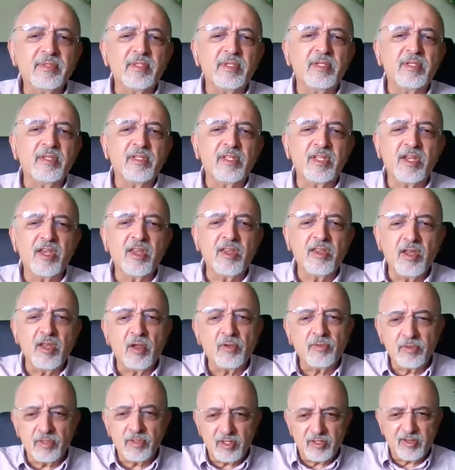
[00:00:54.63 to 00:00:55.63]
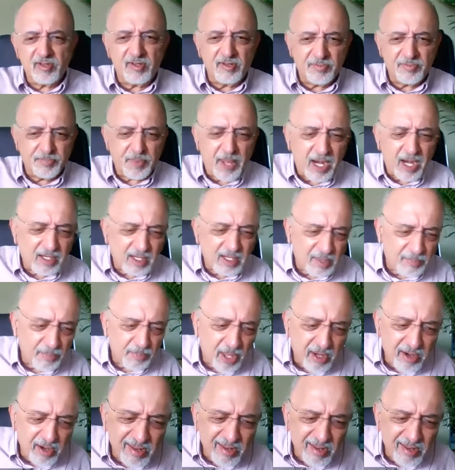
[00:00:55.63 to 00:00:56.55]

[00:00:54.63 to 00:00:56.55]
uh, there is no, this is backed up by